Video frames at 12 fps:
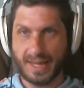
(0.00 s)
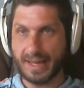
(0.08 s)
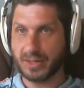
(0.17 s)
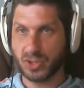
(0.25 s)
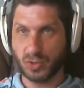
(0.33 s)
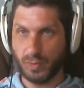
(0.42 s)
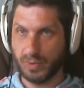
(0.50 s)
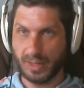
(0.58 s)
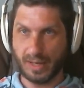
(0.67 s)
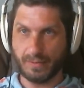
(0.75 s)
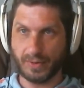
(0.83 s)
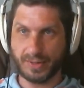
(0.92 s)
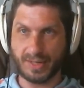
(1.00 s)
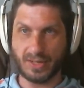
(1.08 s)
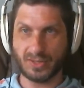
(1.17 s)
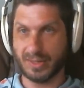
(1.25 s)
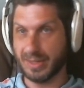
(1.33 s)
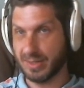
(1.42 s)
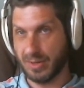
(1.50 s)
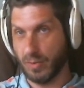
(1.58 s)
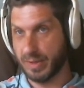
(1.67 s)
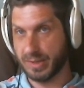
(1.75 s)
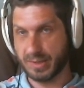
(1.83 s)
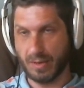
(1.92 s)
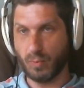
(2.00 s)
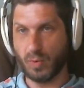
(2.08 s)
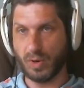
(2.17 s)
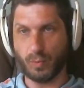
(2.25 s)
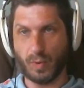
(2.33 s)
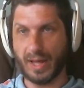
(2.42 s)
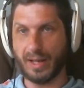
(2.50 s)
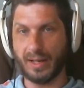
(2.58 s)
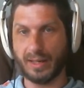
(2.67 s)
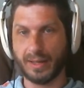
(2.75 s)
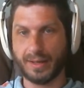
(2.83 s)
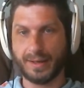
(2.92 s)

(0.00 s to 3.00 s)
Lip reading: textual conversation that's going somewhat well,